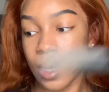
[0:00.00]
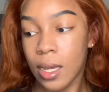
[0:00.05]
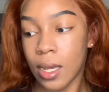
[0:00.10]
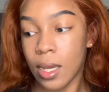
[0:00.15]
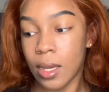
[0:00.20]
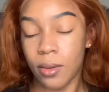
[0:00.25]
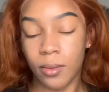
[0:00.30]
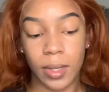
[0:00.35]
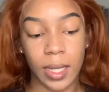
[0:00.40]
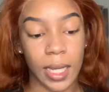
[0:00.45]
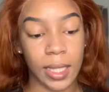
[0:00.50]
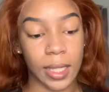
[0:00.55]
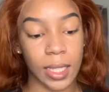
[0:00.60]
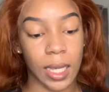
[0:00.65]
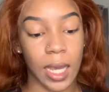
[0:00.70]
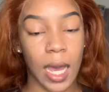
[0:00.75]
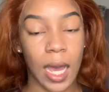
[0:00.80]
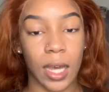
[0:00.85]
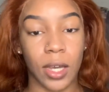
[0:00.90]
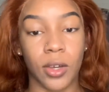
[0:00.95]
we got the
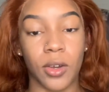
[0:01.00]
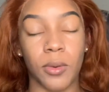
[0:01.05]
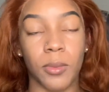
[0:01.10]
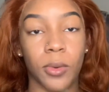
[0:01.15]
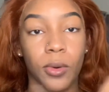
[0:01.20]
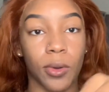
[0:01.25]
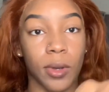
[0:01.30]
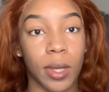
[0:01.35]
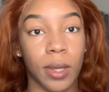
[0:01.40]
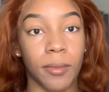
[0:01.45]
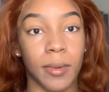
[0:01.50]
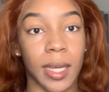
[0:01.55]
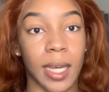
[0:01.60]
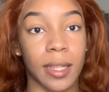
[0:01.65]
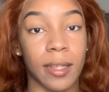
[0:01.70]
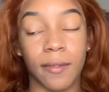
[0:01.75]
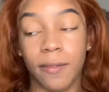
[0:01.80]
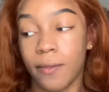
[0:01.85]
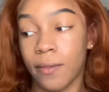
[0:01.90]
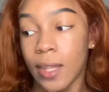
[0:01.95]
hot comb on, we got
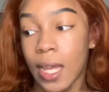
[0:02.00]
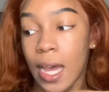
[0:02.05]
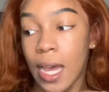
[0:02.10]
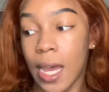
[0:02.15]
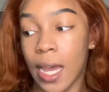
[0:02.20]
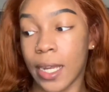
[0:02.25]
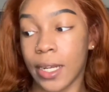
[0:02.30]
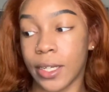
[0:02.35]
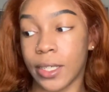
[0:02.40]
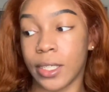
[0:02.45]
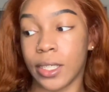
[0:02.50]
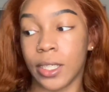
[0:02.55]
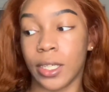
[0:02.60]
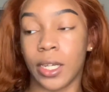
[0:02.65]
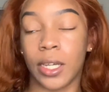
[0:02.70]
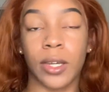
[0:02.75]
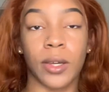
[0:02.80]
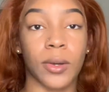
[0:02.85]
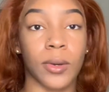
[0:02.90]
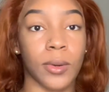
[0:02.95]
the flat iron
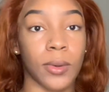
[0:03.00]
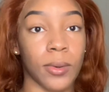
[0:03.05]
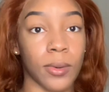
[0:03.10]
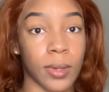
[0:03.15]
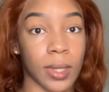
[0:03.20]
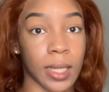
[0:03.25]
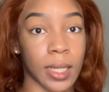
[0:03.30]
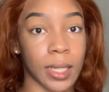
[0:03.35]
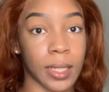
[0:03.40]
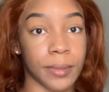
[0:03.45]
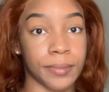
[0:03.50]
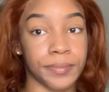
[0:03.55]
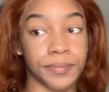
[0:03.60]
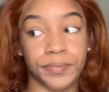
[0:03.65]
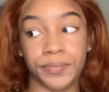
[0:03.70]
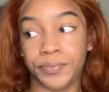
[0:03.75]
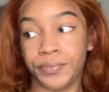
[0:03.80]
on.